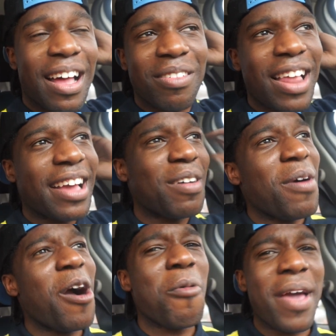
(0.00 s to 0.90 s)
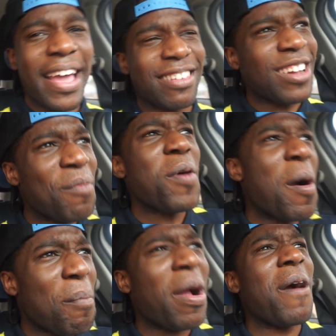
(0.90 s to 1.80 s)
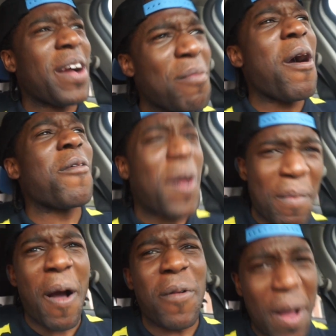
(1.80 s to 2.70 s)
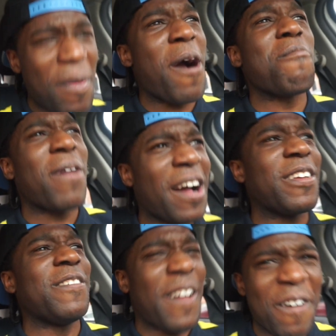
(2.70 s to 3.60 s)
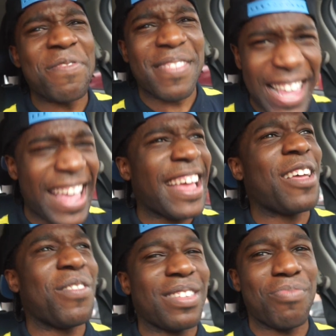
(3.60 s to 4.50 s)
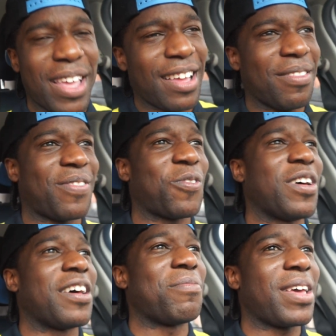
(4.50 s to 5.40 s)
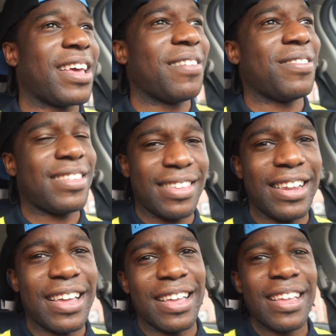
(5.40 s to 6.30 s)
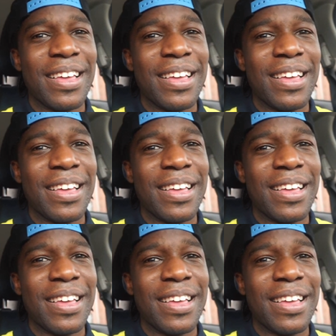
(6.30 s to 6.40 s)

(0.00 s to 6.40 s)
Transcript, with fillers: I was like, come on, man, jump up, bro. Come on, come on, come on, bro. You know what I'm saying? It was, man, it was fun, man. It was lit.